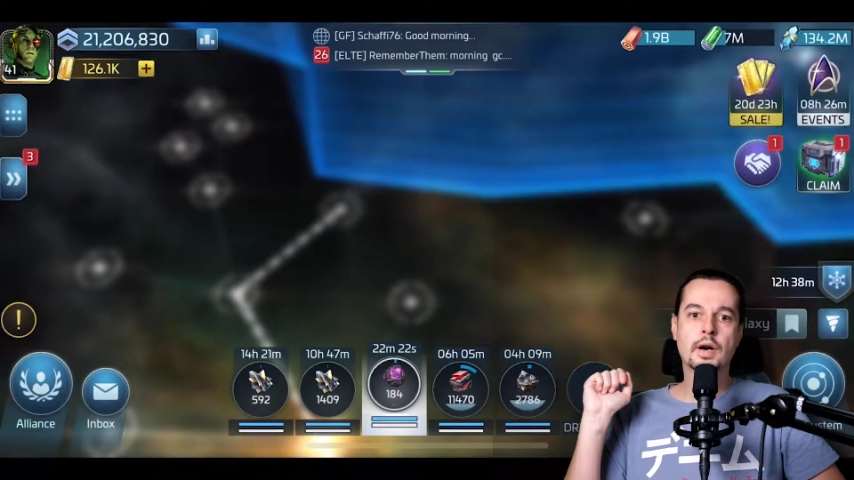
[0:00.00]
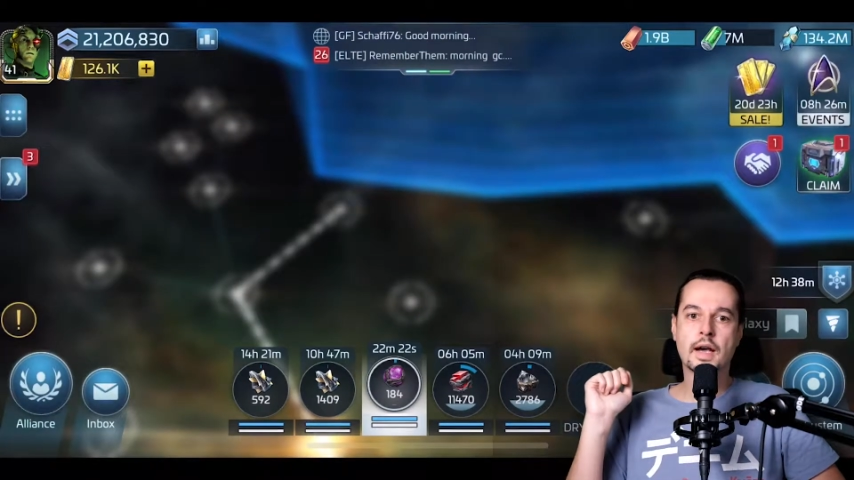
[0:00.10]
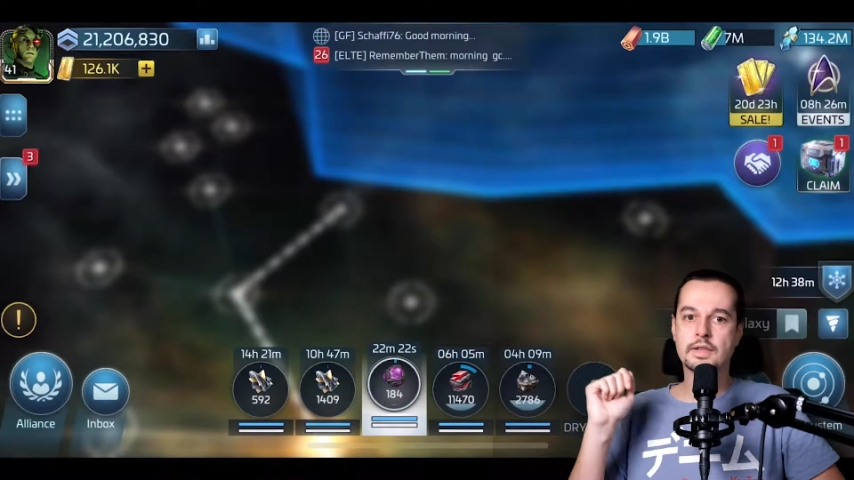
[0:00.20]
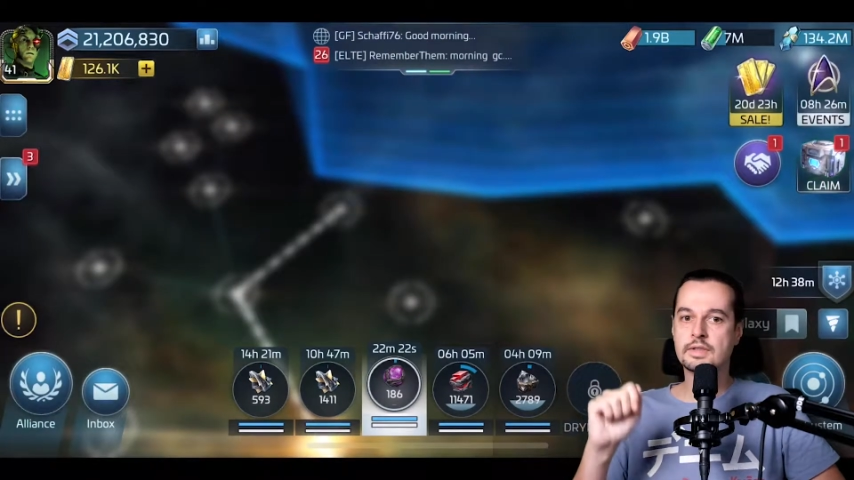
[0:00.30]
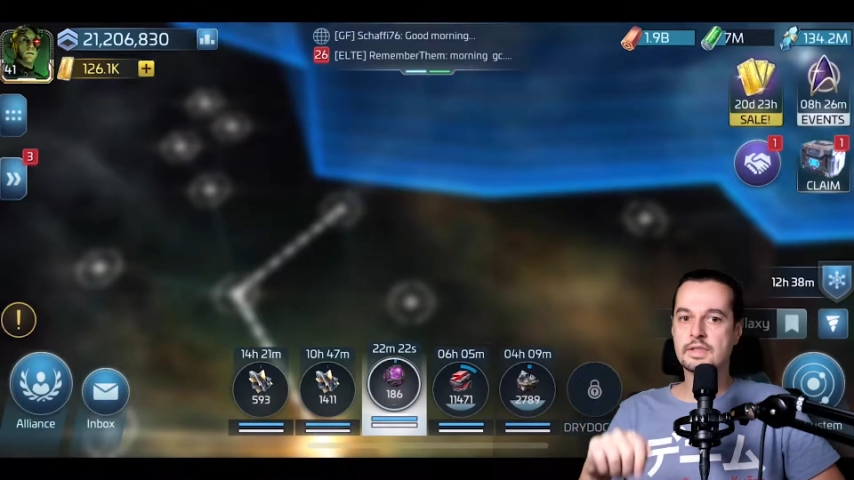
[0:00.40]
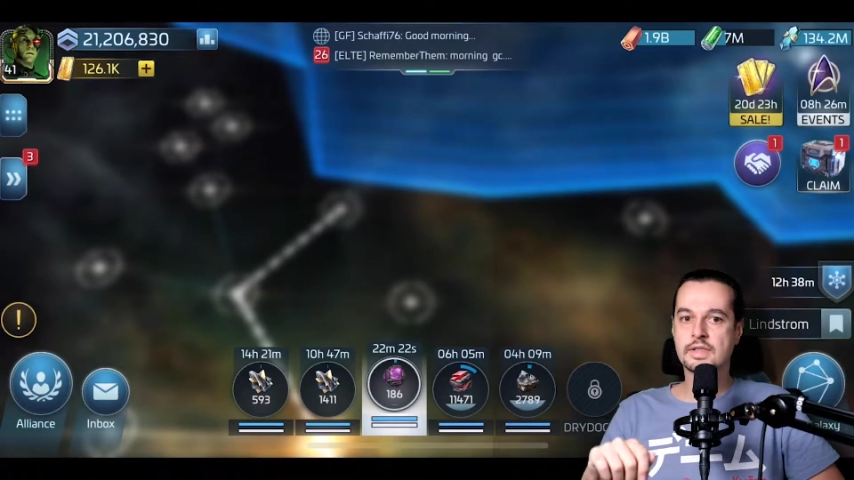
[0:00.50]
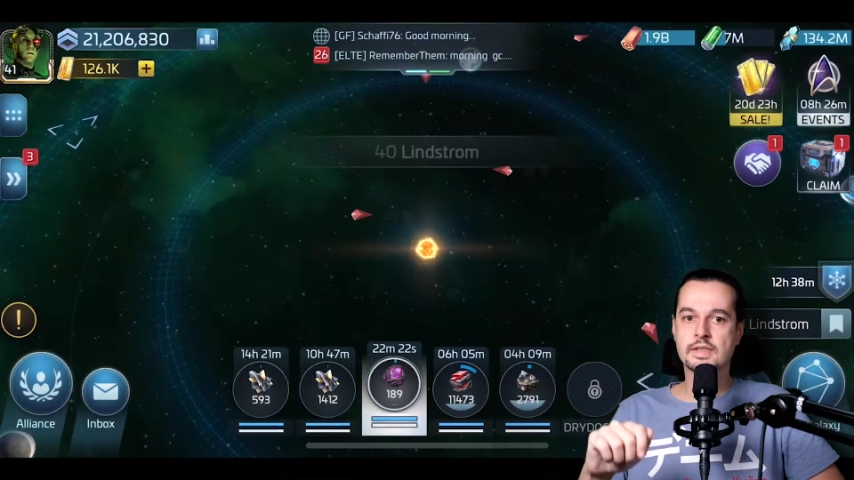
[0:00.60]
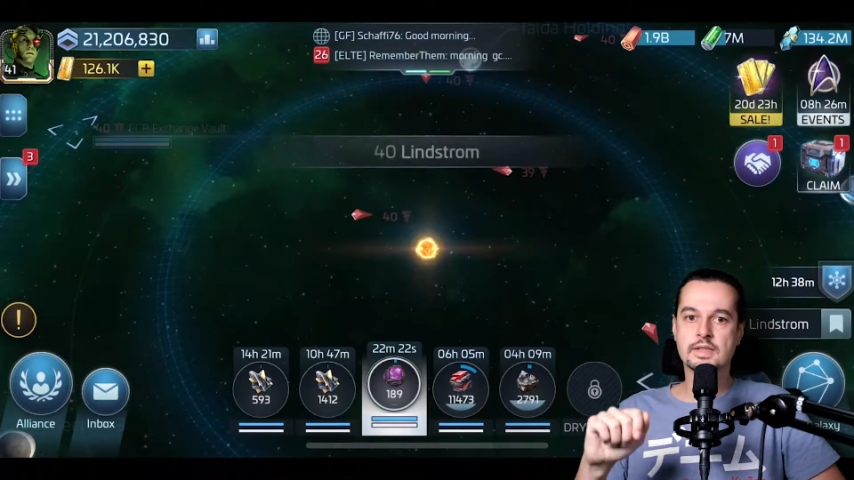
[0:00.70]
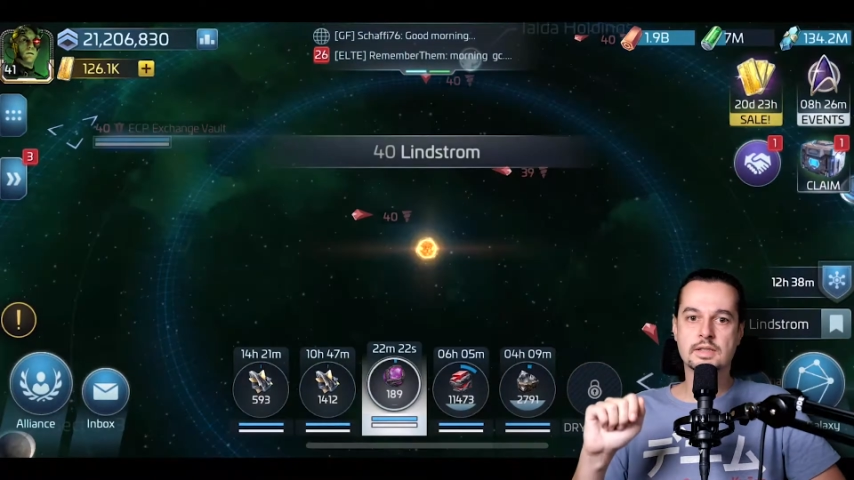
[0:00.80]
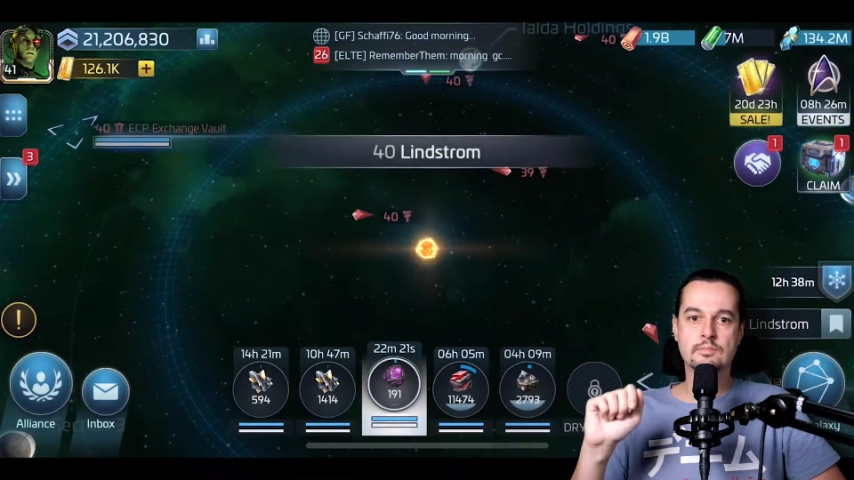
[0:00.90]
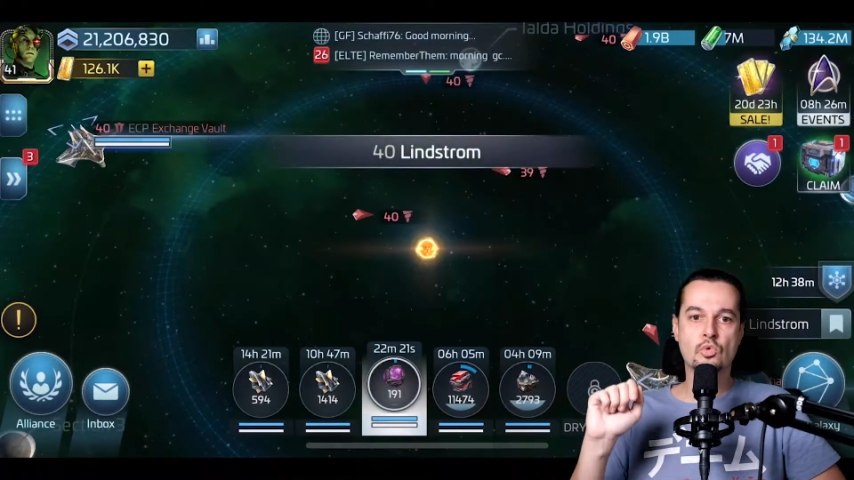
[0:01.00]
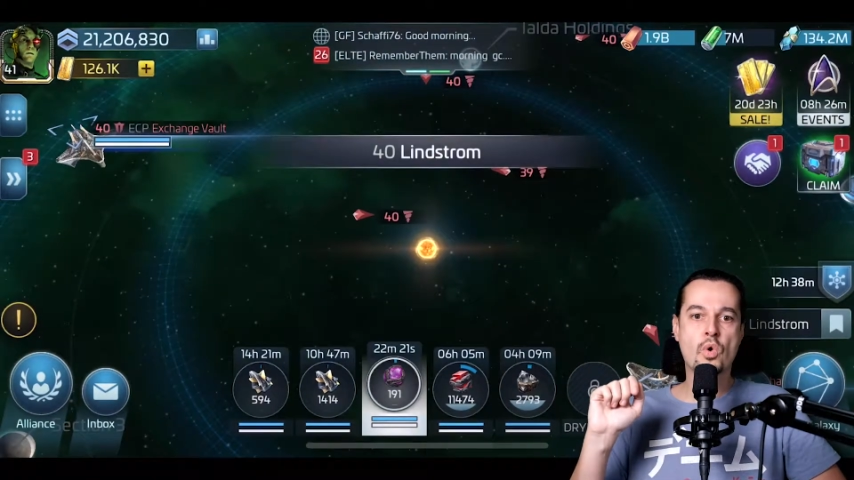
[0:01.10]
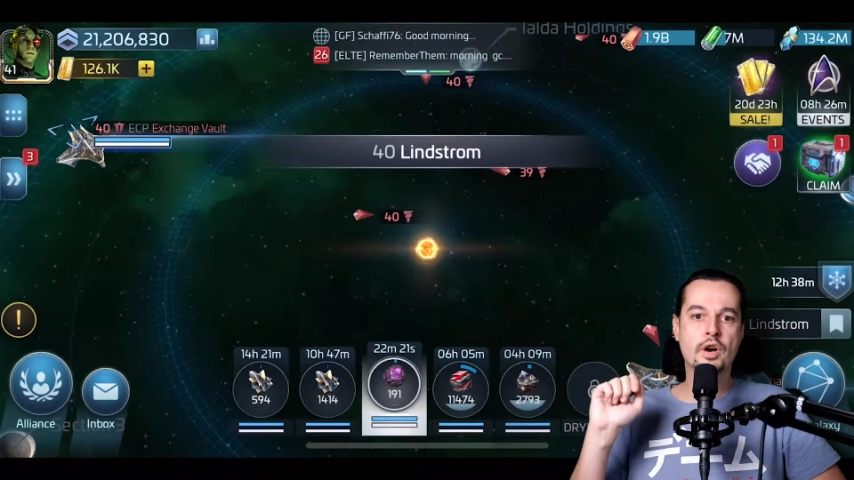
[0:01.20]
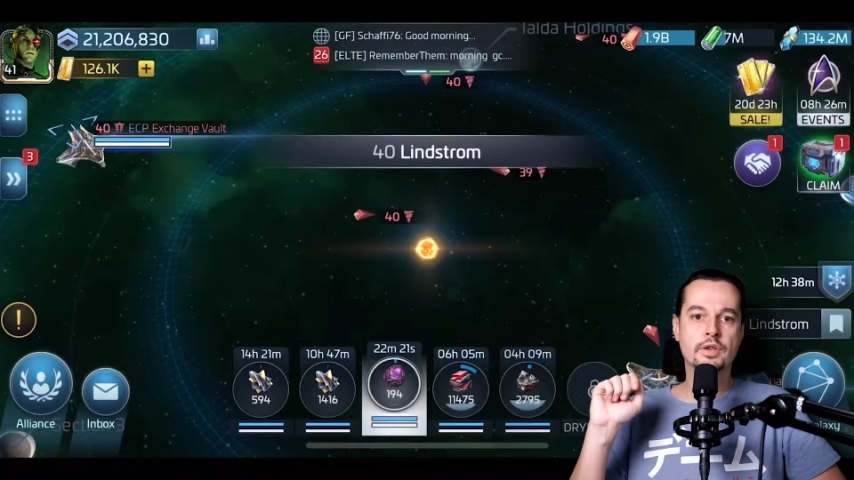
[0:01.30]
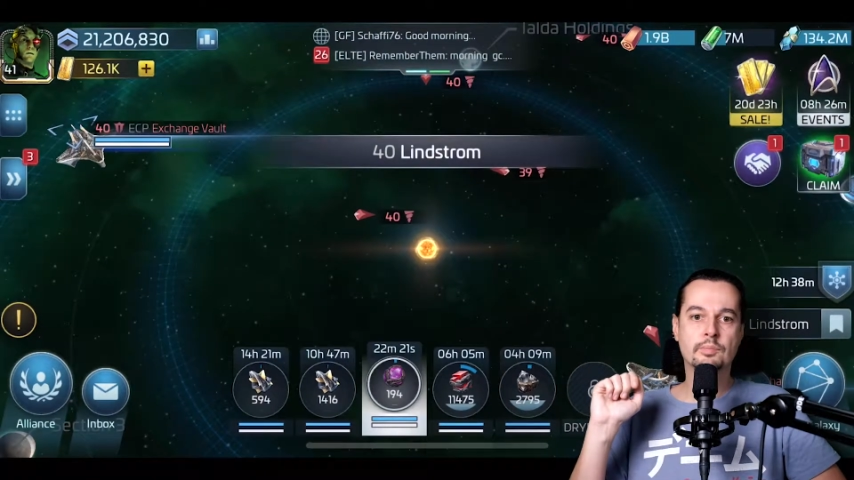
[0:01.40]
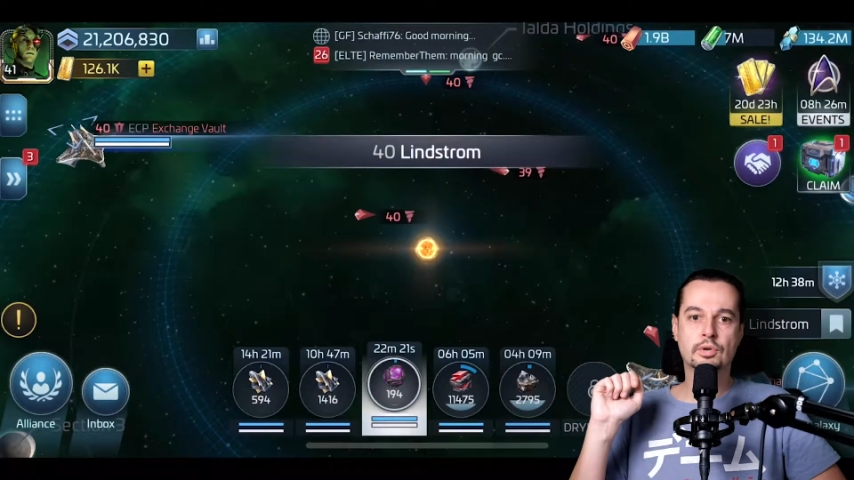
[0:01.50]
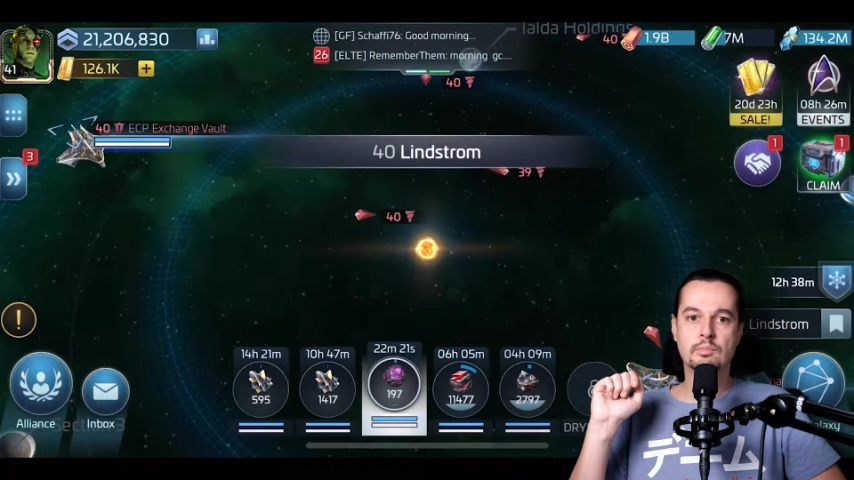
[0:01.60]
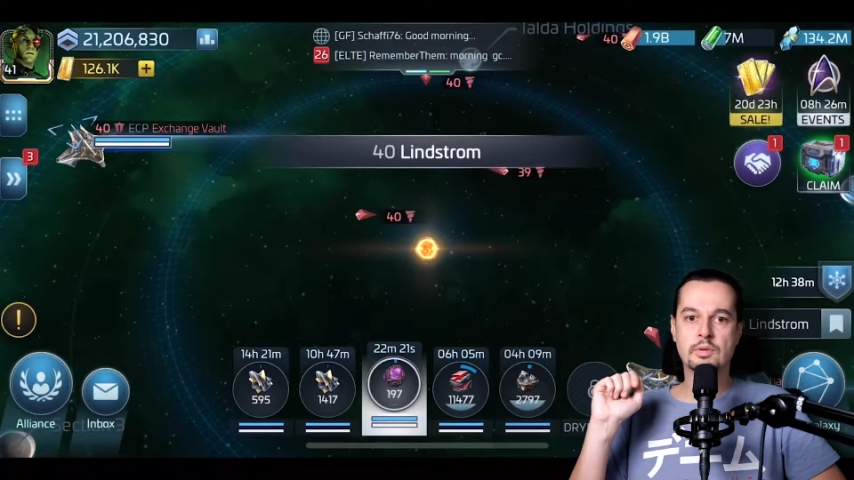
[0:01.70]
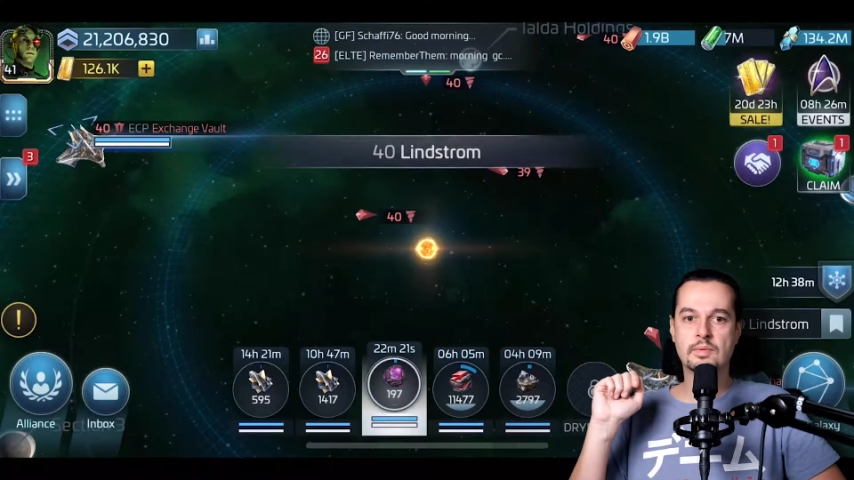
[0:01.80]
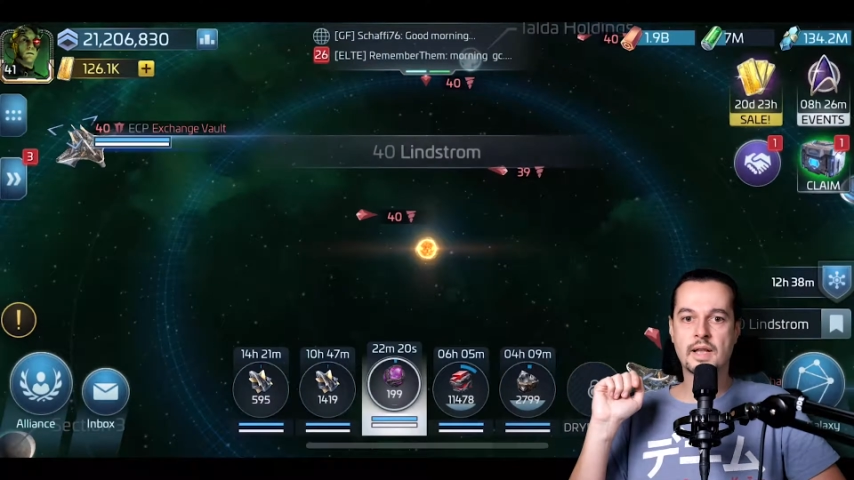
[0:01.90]
add the system where the
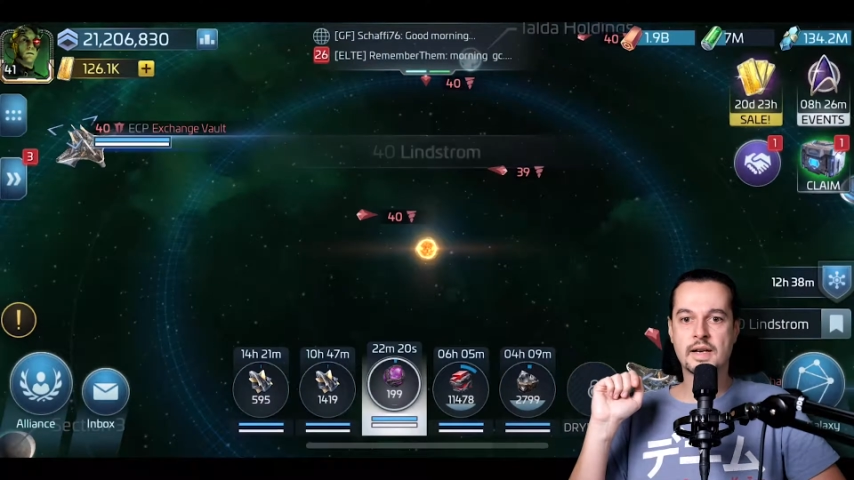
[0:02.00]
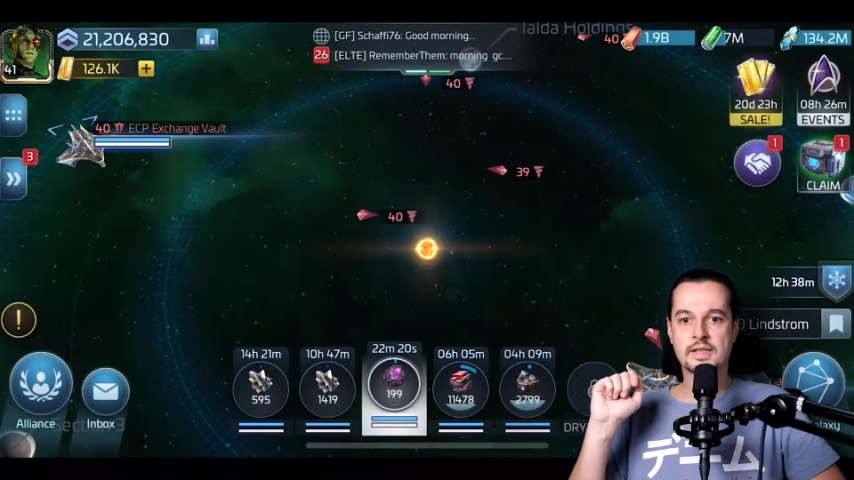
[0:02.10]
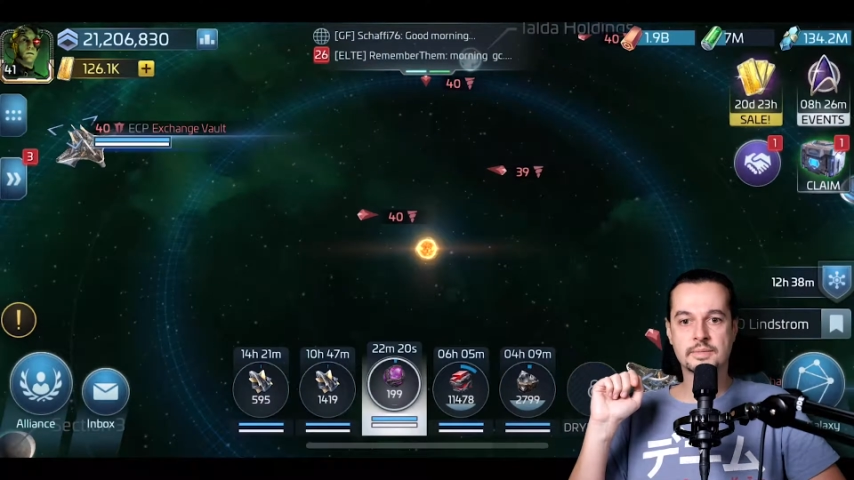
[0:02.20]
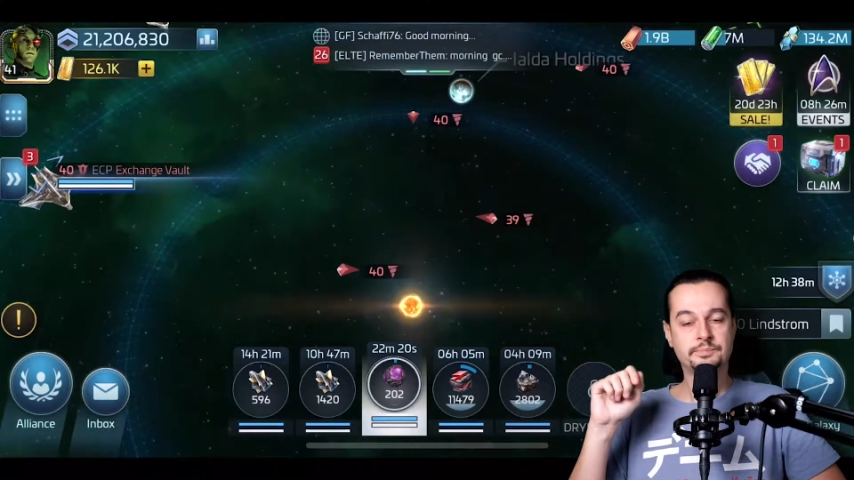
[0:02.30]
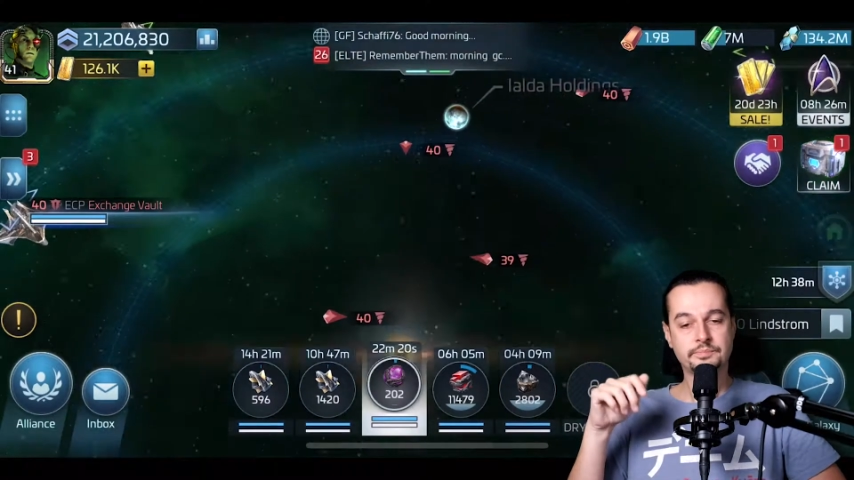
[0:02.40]
problem lies,